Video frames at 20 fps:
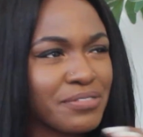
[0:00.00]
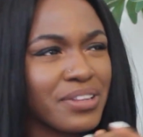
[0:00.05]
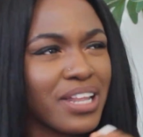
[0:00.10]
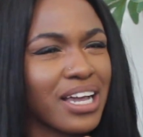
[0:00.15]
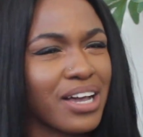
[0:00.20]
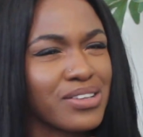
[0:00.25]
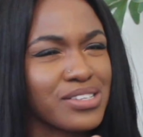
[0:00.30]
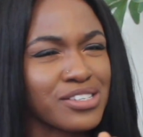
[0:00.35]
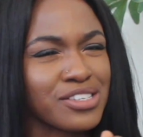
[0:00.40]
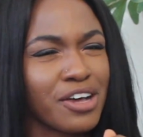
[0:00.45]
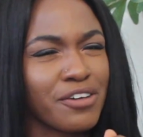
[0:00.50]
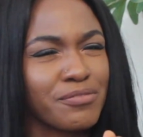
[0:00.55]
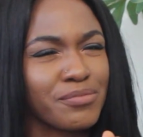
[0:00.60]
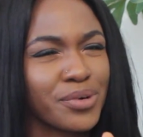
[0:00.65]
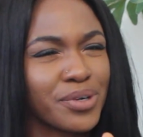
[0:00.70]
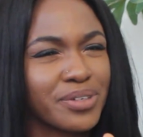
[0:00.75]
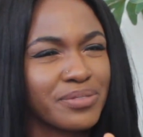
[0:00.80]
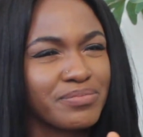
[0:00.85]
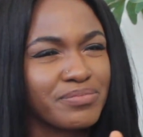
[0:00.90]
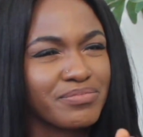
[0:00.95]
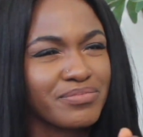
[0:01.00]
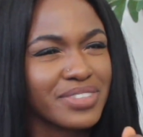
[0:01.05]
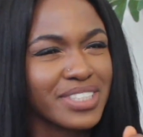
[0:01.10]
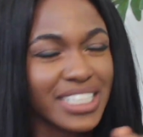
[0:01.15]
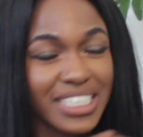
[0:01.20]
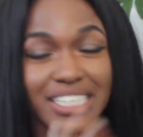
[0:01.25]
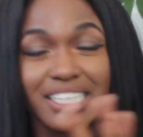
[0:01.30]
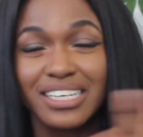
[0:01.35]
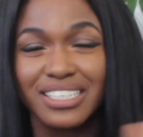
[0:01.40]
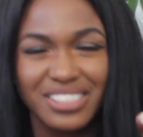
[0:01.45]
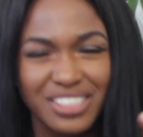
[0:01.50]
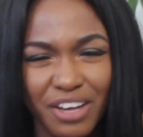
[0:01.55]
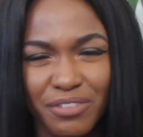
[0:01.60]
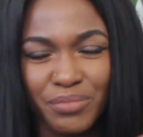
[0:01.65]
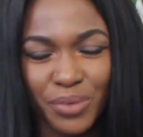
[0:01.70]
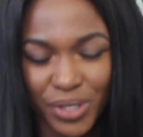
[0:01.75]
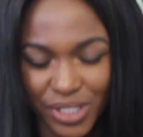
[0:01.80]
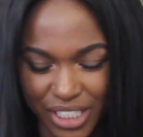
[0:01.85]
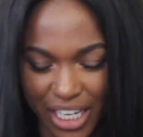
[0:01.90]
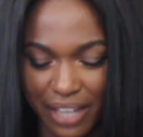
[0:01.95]
I feel like I was a sophomore.
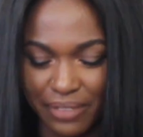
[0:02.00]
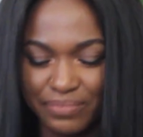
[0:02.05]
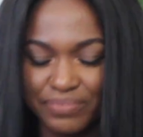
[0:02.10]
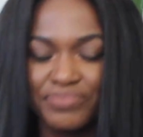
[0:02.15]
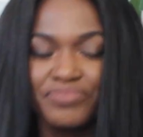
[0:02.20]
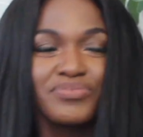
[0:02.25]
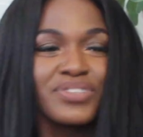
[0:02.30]
Sophomore shop.